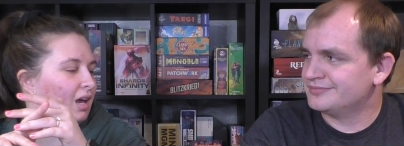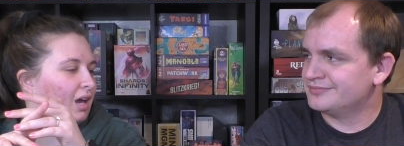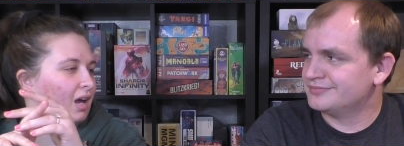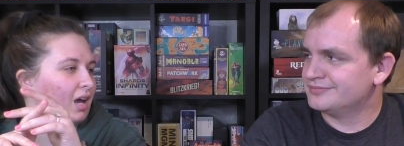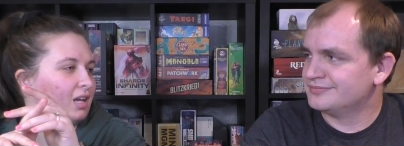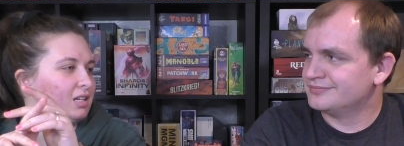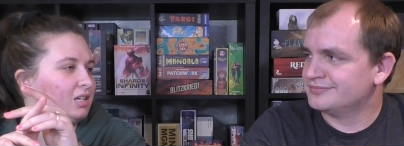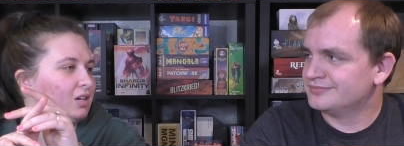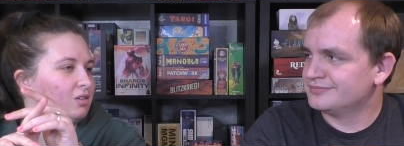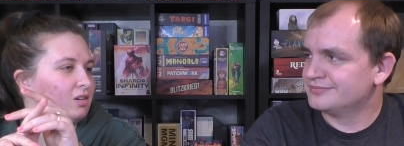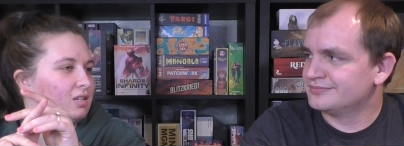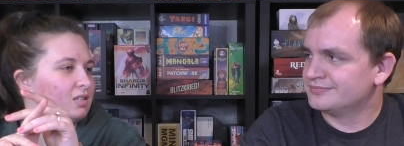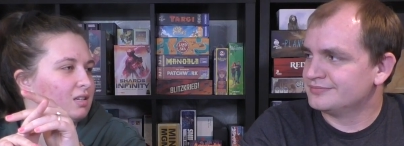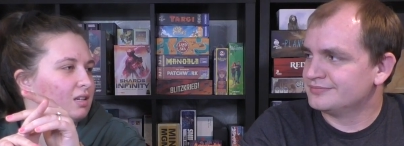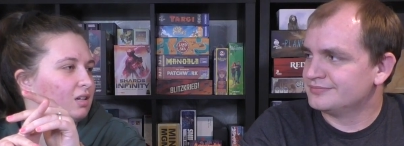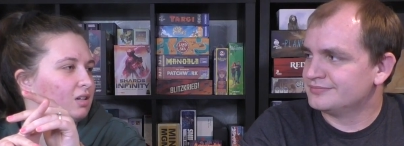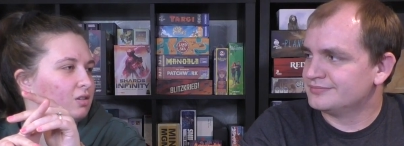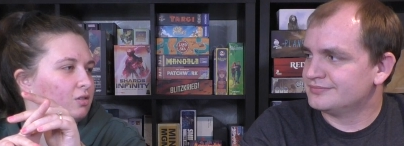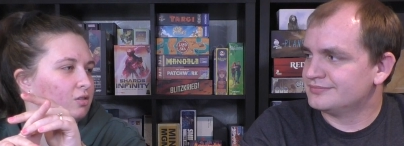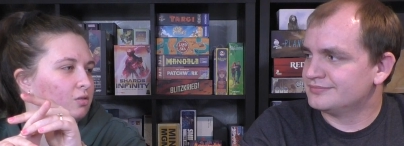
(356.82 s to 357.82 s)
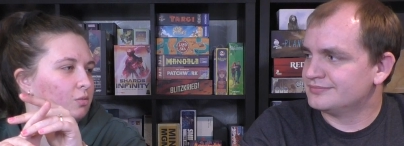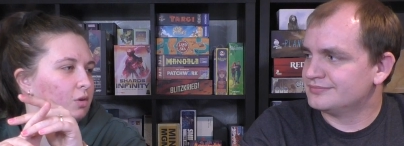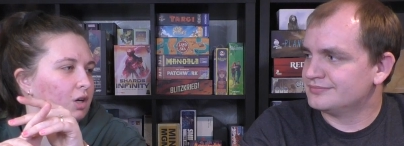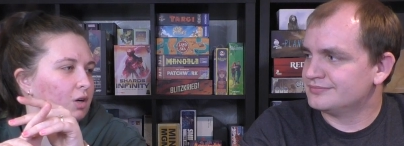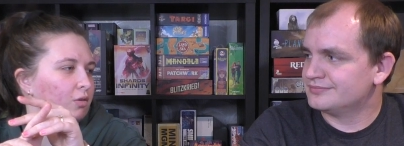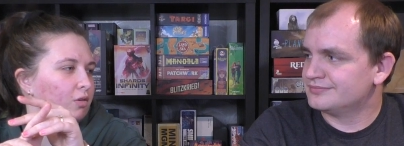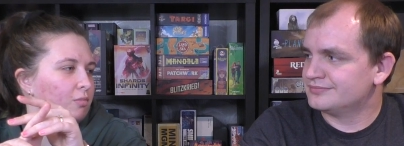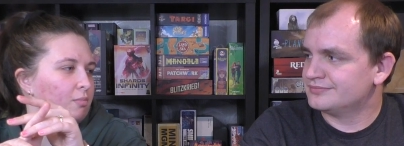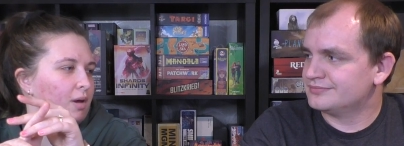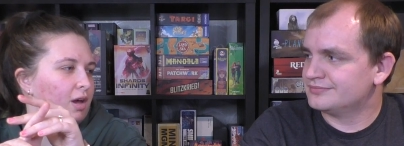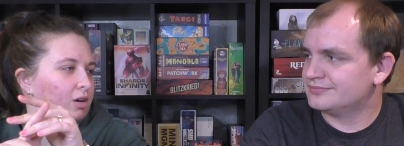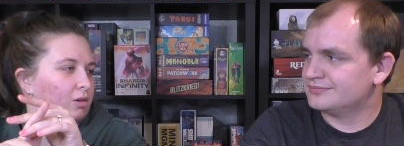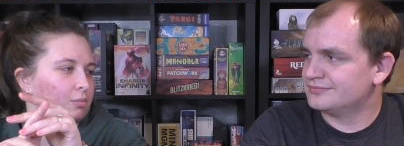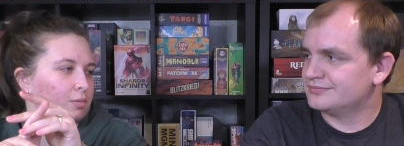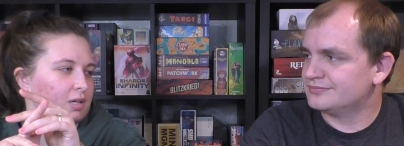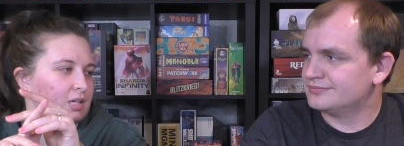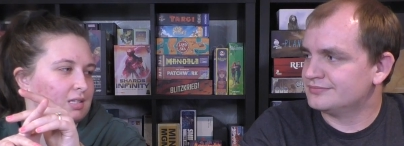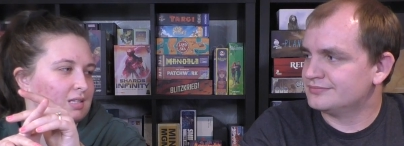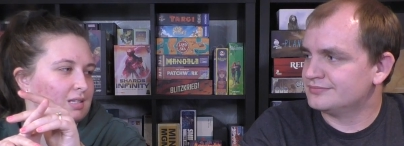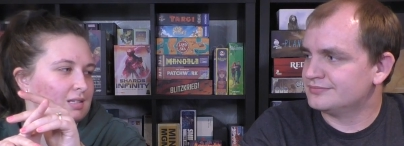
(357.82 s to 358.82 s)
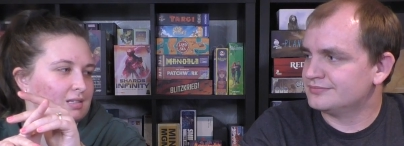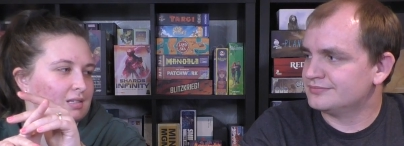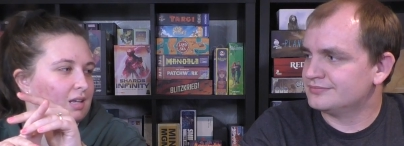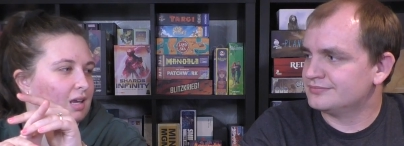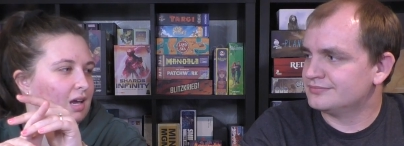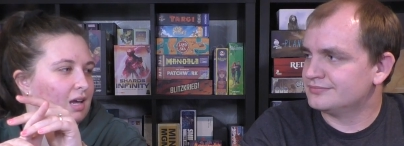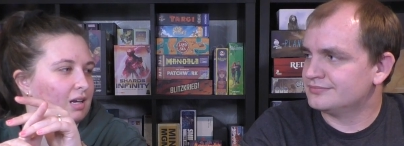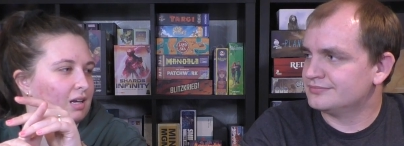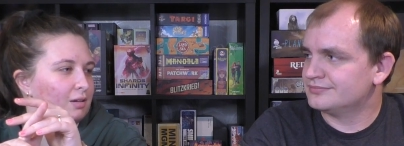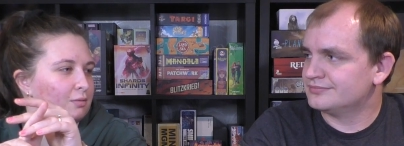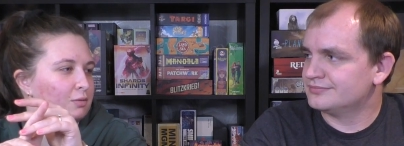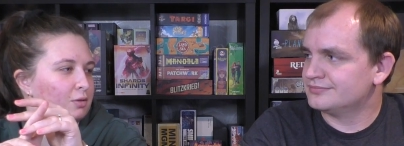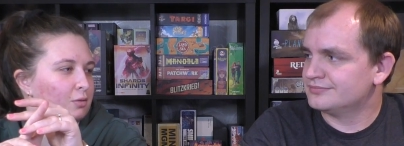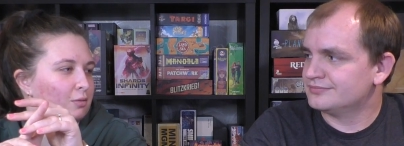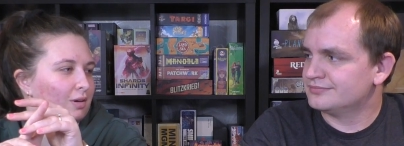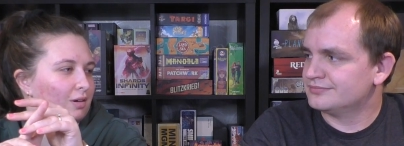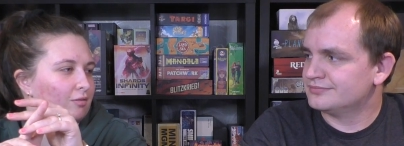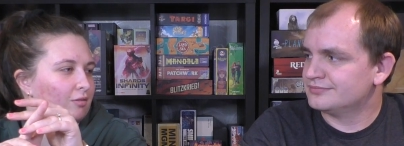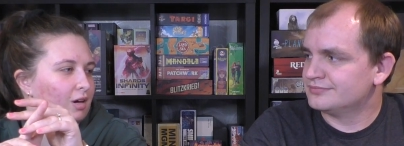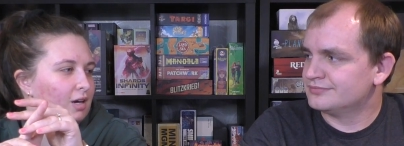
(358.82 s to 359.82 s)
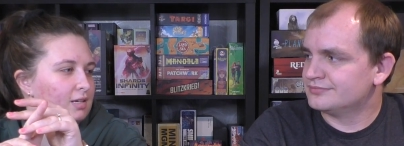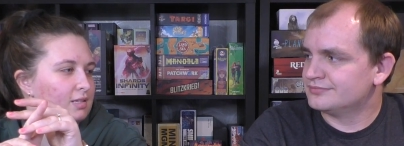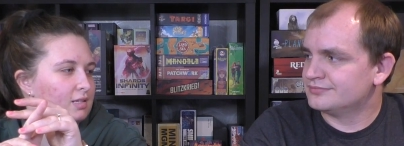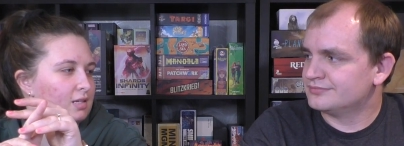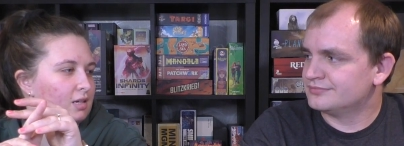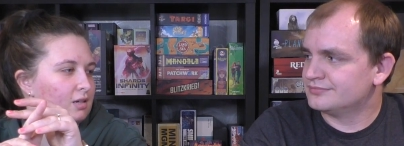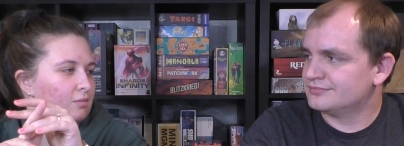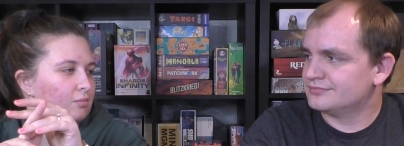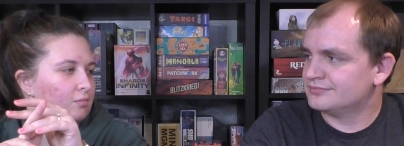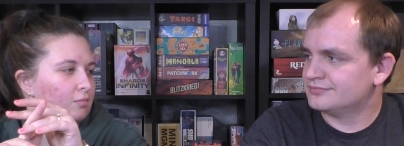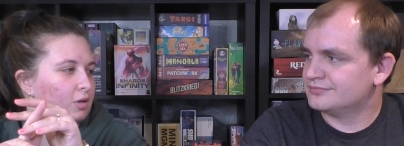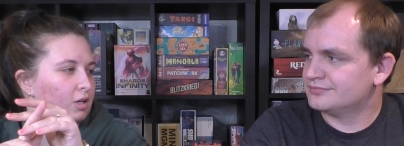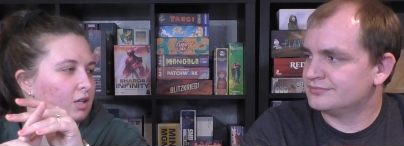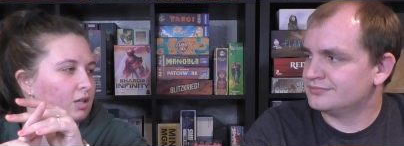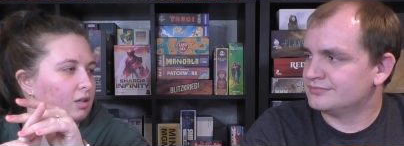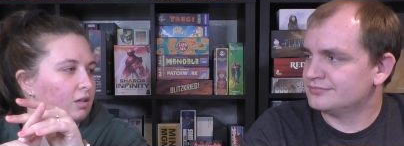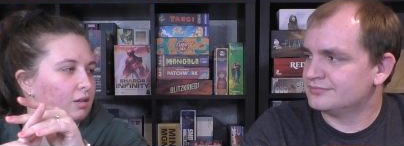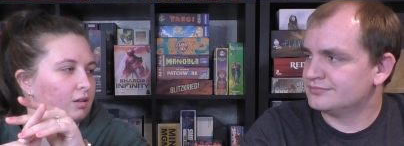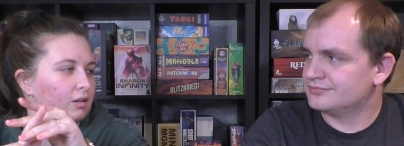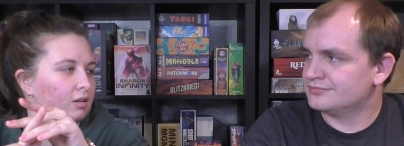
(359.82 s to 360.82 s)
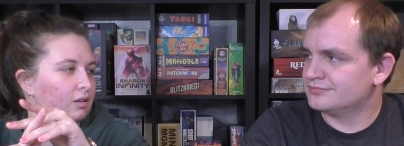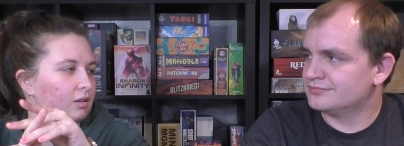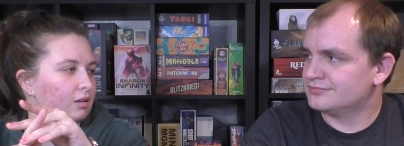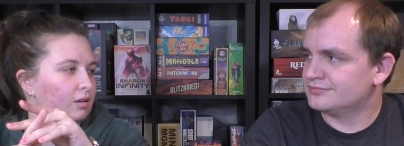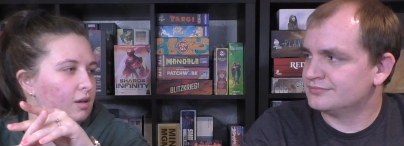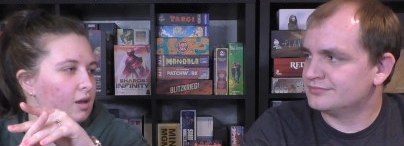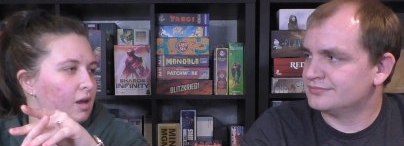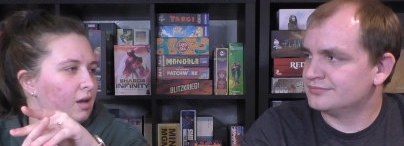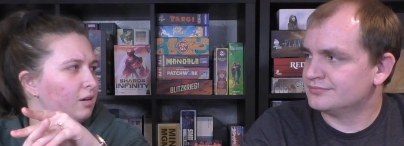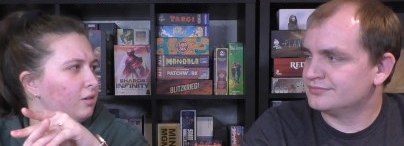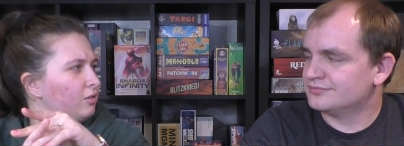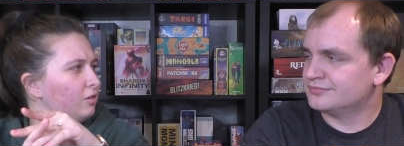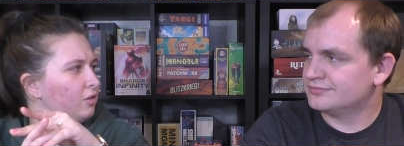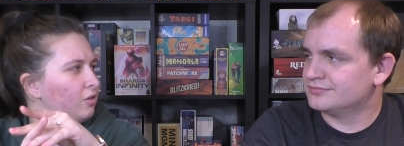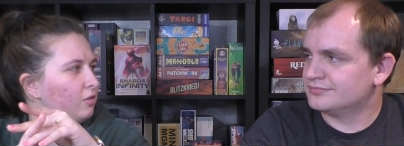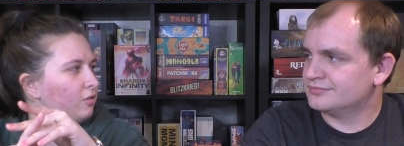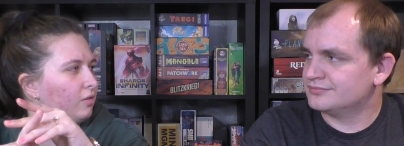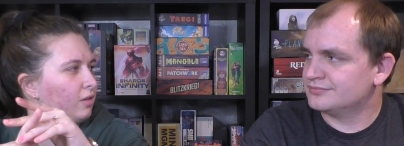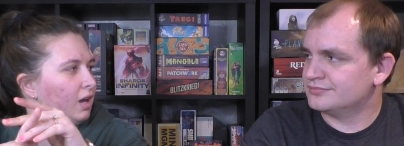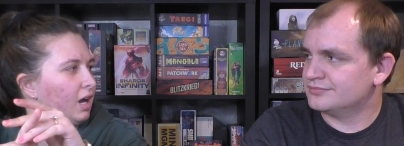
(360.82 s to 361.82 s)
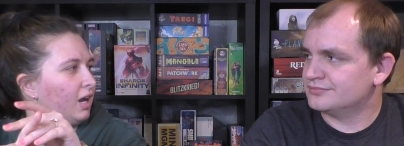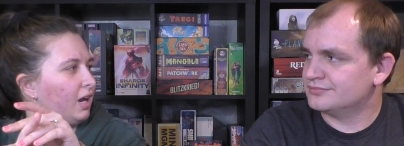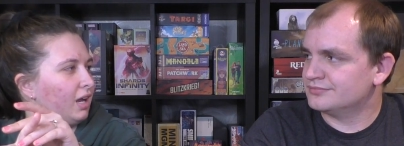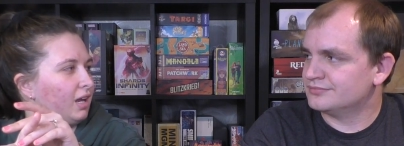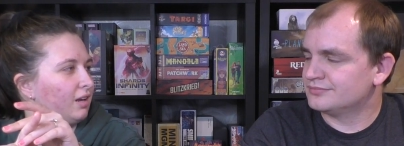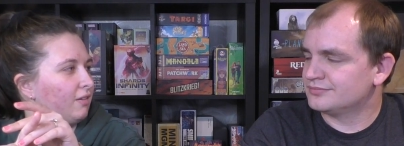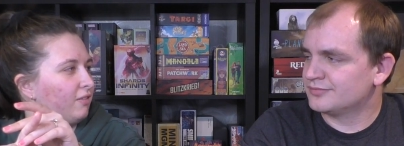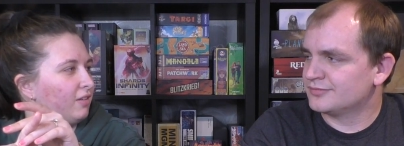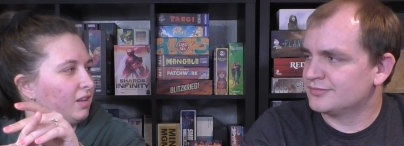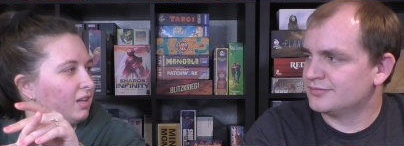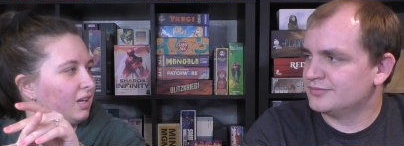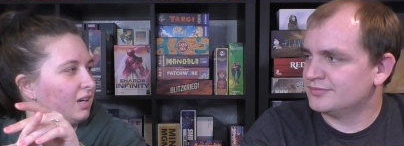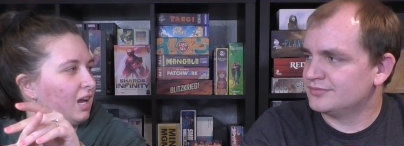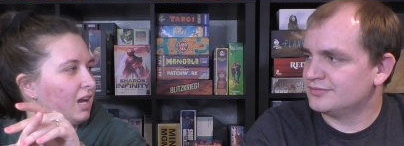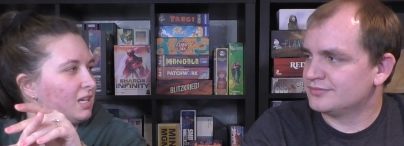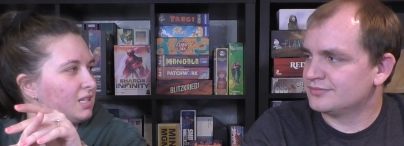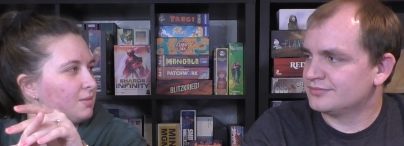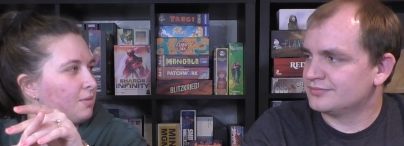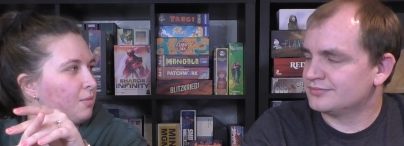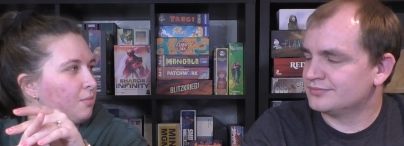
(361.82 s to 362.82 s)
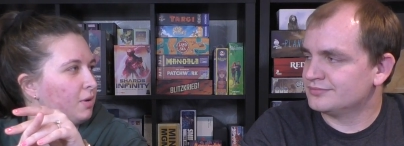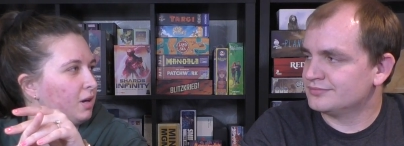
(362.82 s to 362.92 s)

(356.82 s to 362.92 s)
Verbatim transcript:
Speaker 1: Yeah, I doubt he's gonna work with metal pieces again after Red Rising, but I don't know. I, I feel like it has to